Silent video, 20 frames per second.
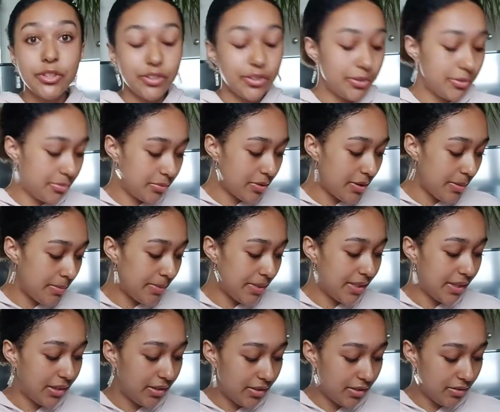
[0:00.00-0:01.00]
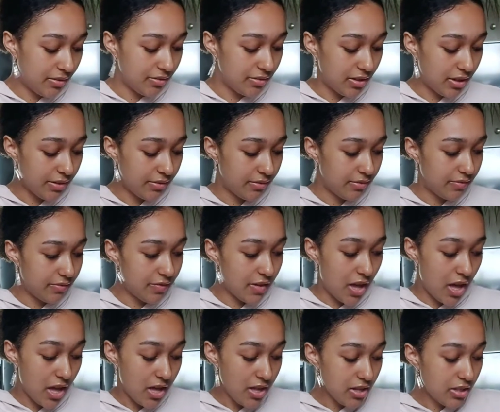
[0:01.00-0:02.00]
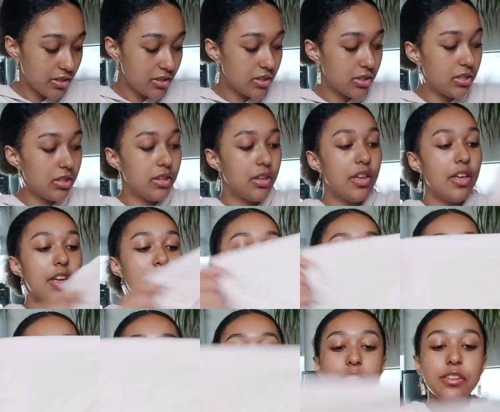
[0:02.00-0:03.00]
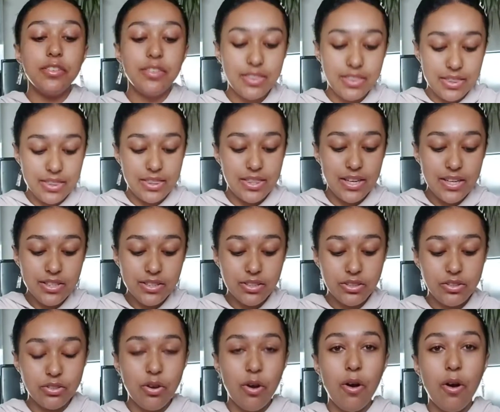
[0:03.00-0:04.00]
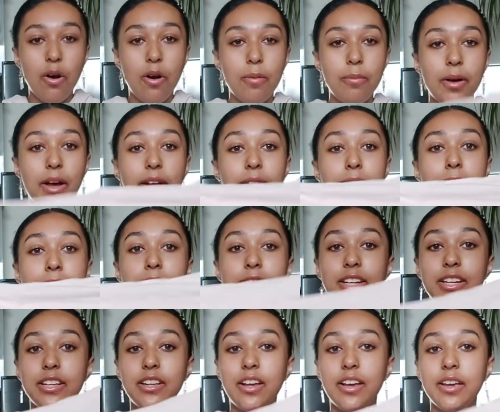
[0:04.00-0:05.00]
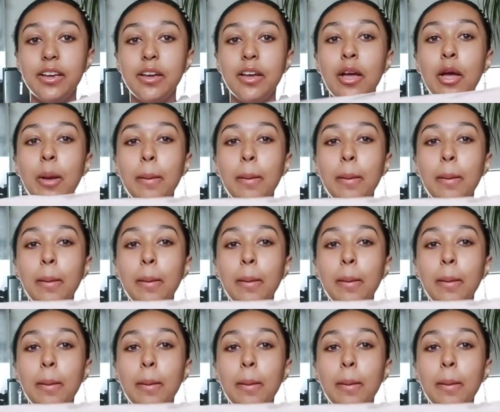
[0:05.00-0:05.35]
show you what I'm thinking of doing first. So this top I really like,